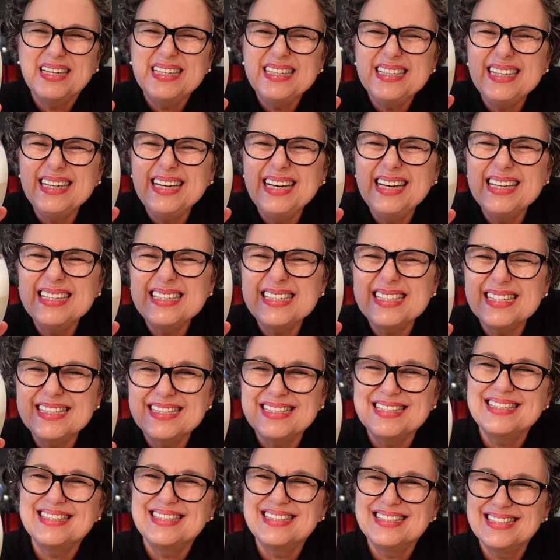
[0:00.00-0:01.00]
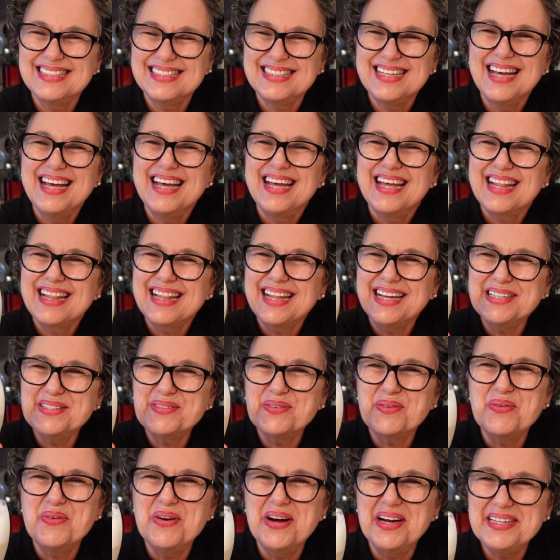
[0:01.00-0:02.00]
Delicious. Thanks
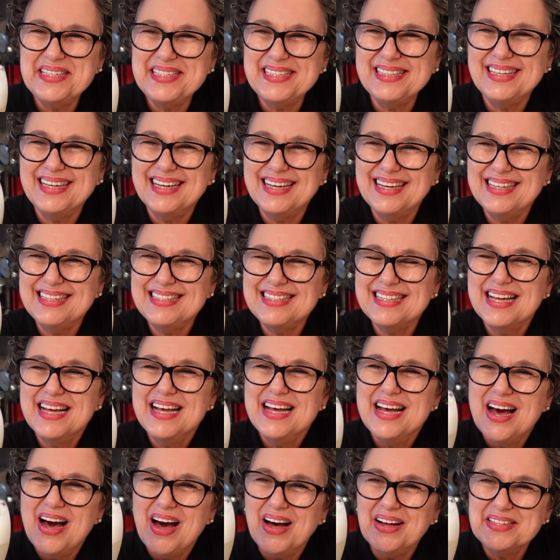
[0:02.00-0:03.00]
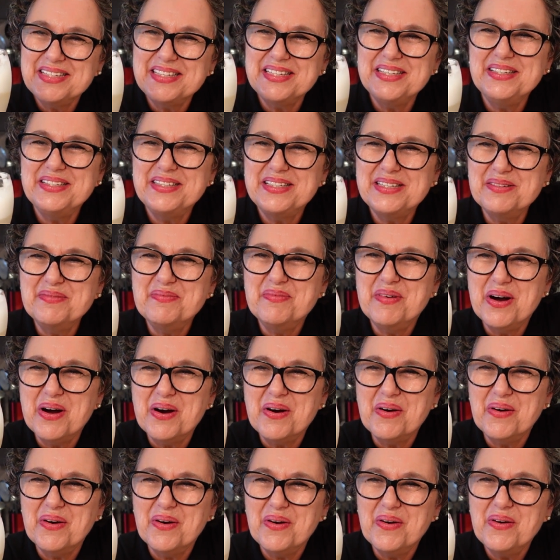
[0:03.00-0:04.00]
for watching, guys. I'll see you
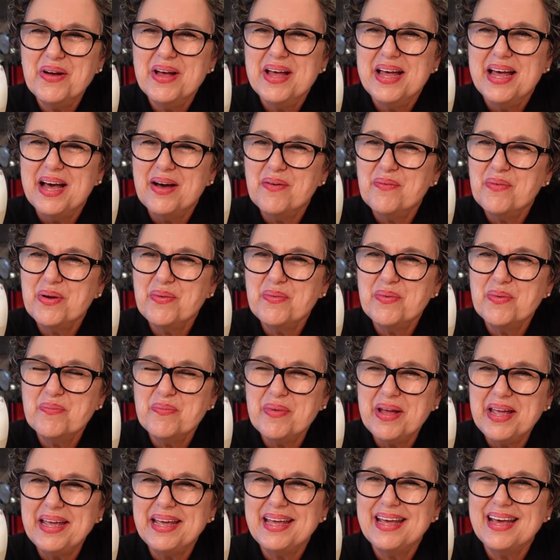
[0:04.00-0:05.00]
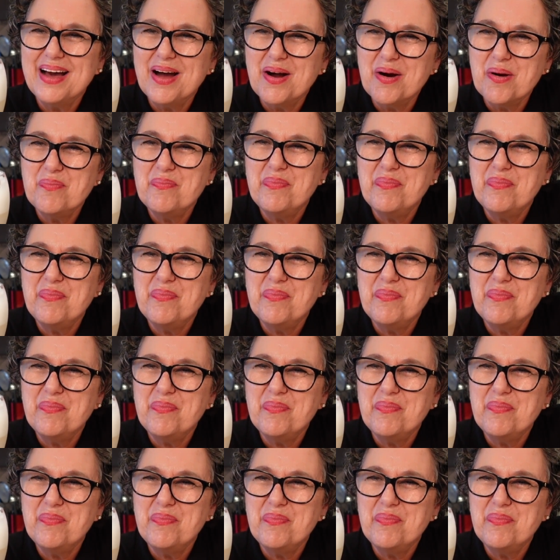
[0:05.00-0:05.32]
tomorrow, and we will make our